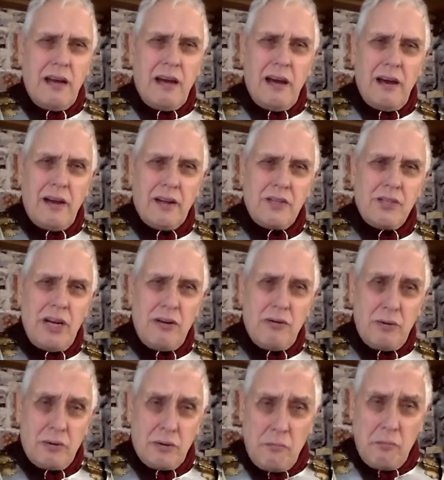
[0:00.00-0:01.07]
And a general
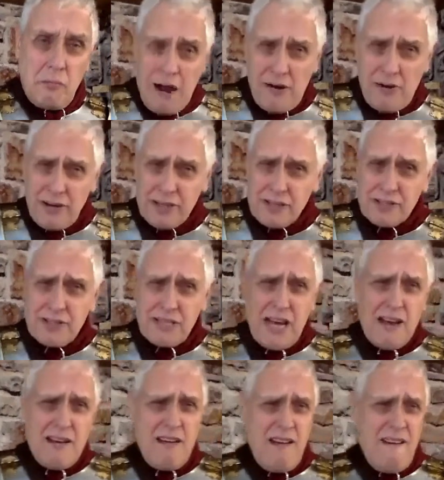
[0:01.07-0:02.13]
called Marius
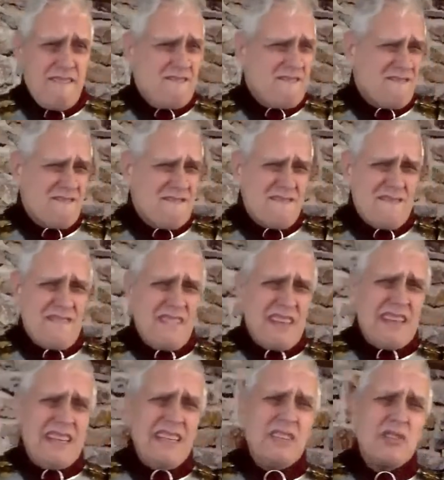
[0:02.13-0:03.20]
said,
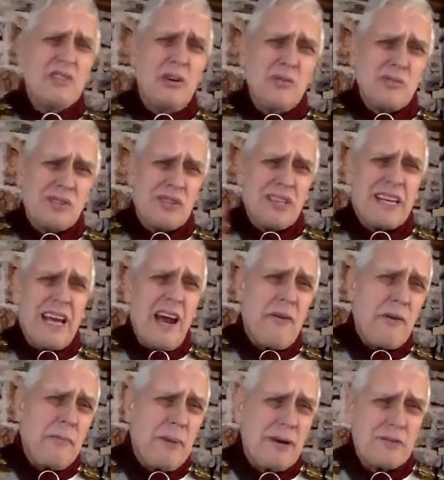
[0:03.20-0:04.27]
get the soldiers to
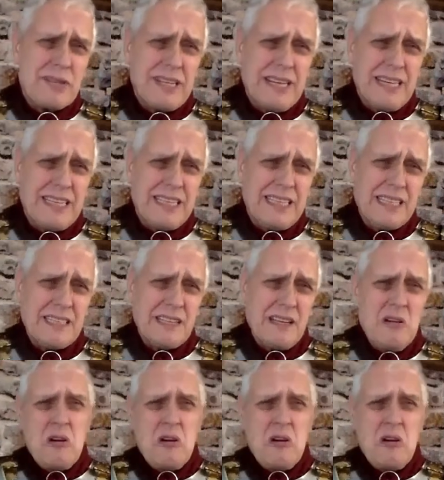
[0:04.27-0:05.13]
carry most of their kit.